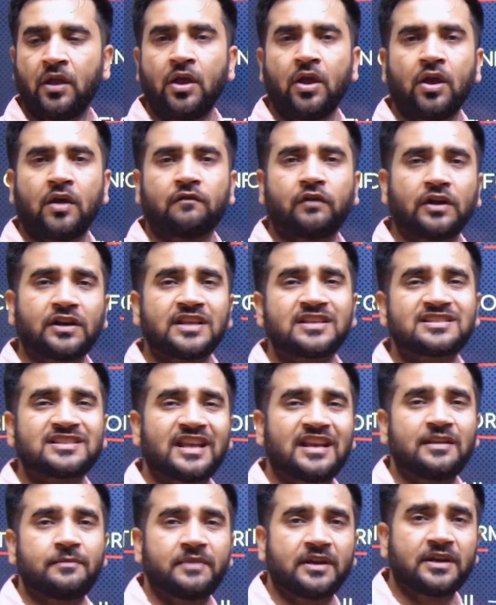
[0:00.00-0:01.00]
What is
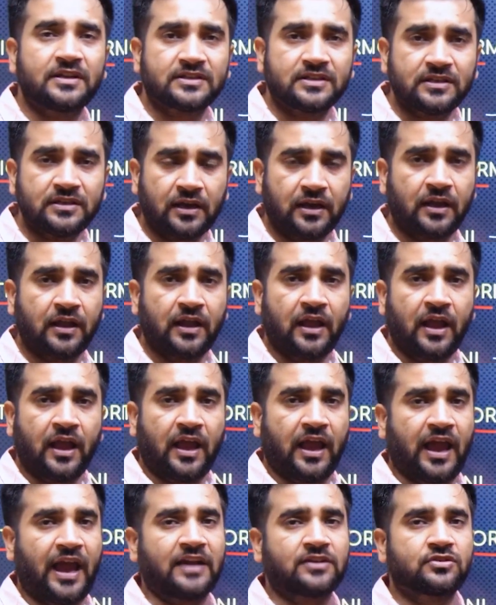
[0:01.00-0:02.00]
telemedicine?
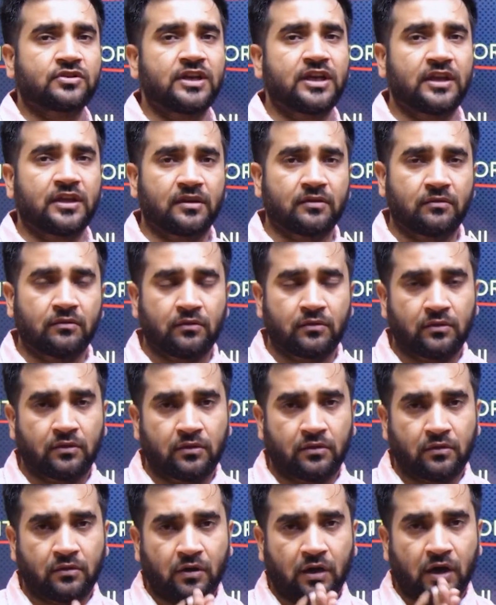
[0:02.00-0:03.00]
Actually,
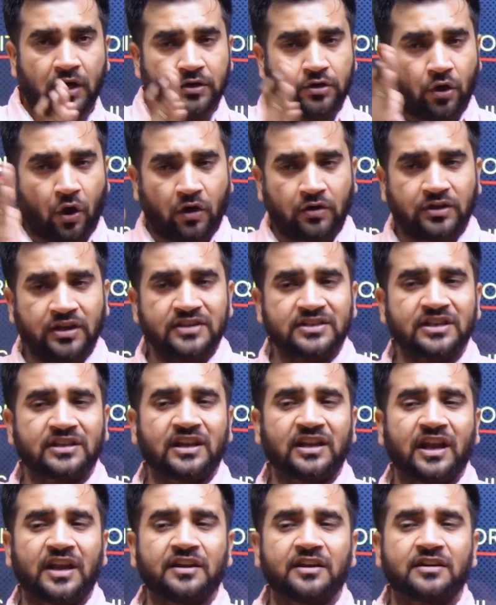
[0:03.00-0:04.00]
a doctor sitting
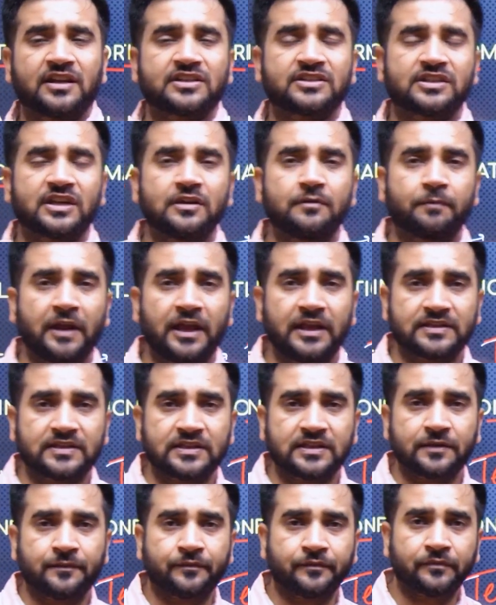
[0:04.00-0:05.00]
at a distant place
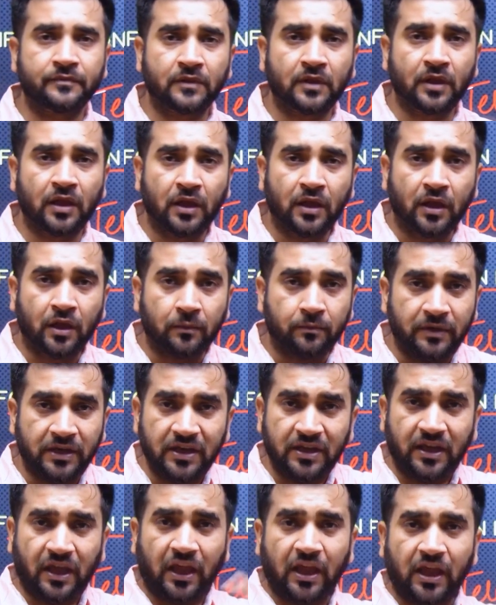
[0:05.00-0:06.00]

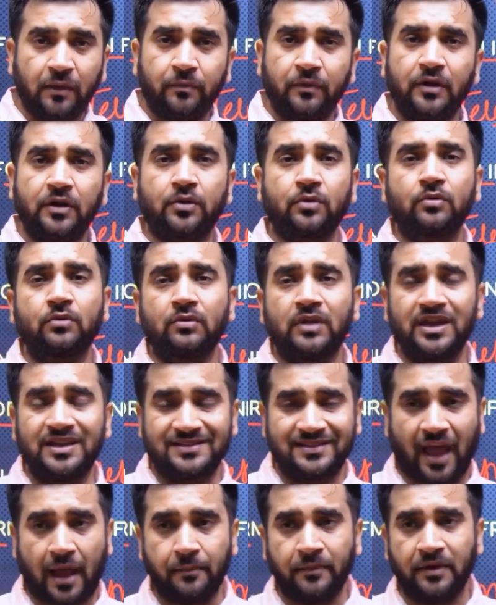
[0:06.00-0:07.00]
being able to
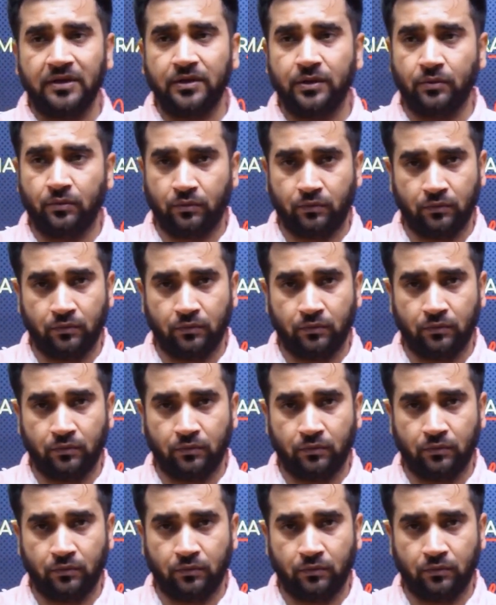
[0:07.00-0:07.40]
examine you